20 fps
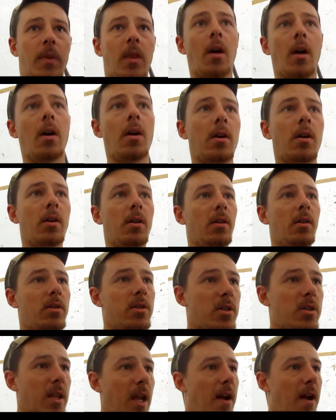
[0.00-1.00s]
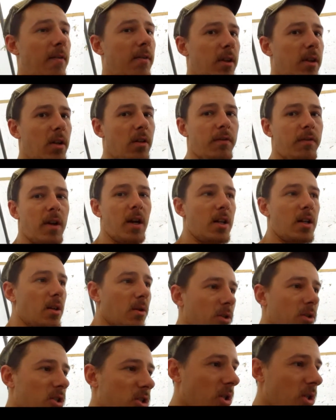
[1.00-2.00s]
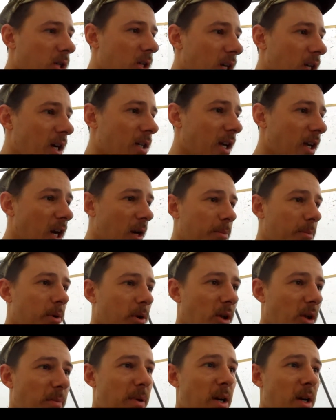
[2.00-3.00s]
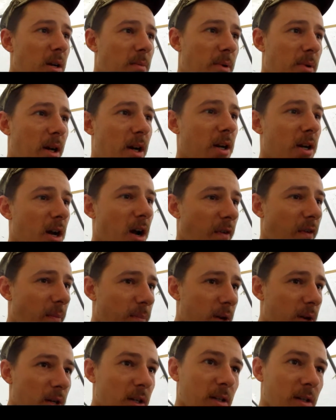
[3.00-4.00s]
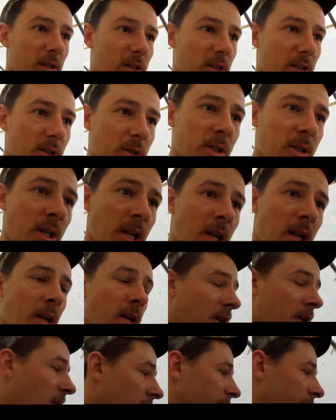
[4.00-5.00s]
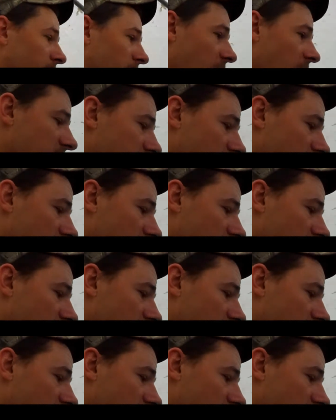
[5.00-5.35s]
I'll have a little video and show you guys how to pull a pinion bearing off a pinion. So it's